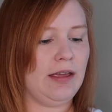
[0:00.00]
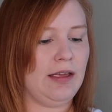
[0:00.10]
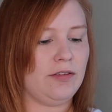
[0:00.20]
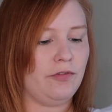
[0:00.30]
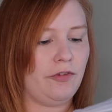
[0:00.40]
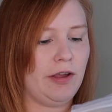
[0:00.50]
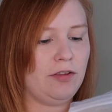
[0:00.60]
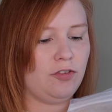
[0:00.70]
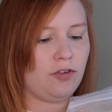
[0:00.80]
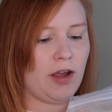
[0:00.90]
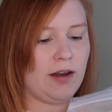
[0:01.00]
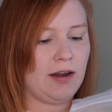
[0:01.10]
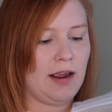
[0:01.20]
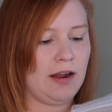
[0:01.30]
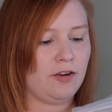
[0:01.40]
It's freeze-dried
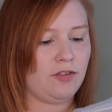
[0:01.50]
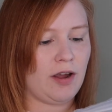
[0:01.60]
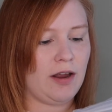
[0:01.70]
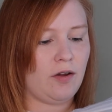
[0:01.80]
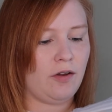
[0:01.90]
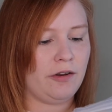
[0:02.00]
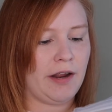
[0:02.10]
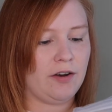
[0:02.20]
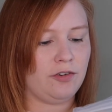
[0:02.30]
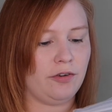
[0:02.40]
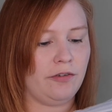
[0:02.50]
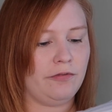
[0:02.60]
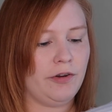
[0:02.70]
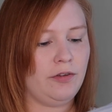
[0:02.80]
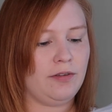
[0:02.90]
and air-dried, all natural
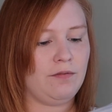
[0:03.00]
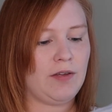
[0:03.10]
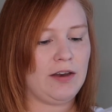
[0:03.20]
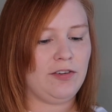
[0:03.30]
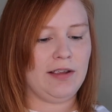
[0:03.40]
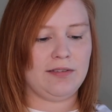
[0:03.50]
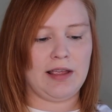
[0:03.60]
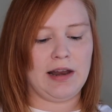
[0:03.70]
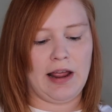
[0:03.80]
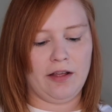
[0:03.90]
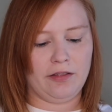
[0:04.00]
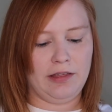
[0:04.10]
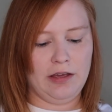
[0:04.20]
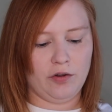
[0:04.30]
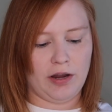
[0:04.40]
fruits and veggies and
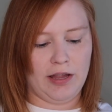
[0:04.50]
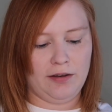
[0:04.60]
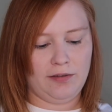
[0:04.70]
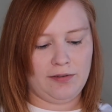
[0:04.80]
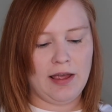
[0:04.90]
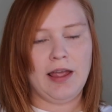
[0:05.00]
healthy greens.